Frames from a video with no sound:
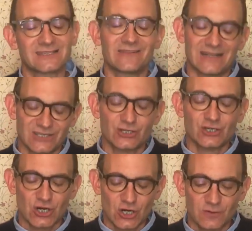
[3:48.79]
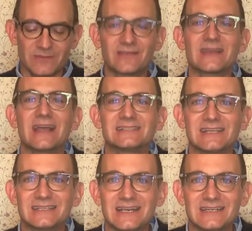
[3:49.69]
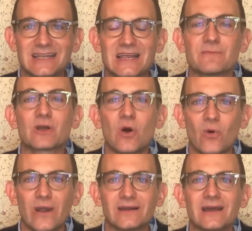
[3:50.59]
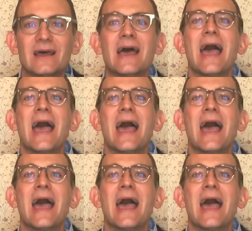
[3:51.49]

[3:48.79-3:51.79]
Now, that's a term that the A C T team coined,